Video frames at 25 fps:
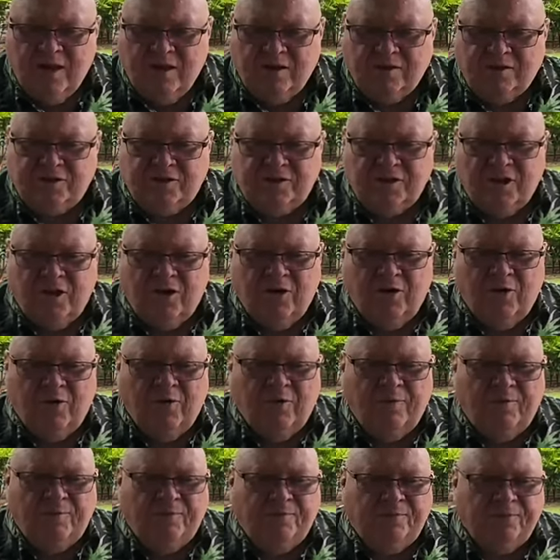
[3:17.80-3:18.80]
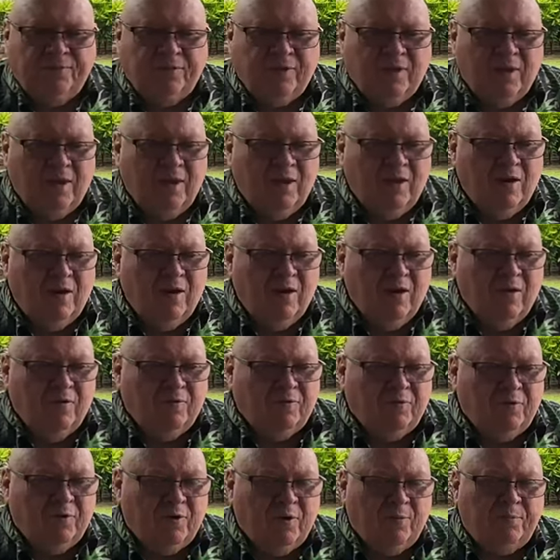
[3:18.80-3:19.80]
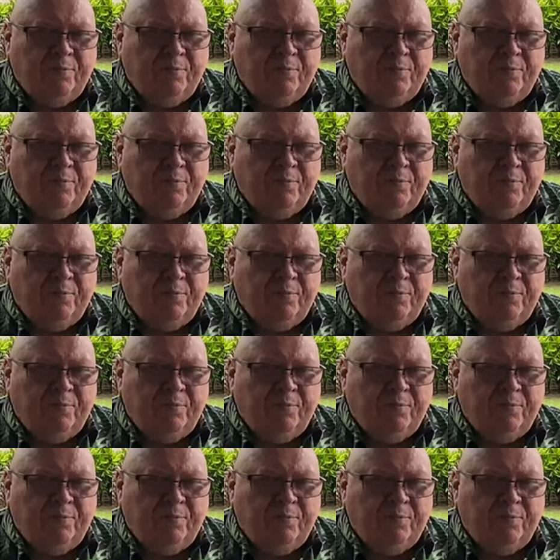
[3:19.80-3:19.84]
So, for a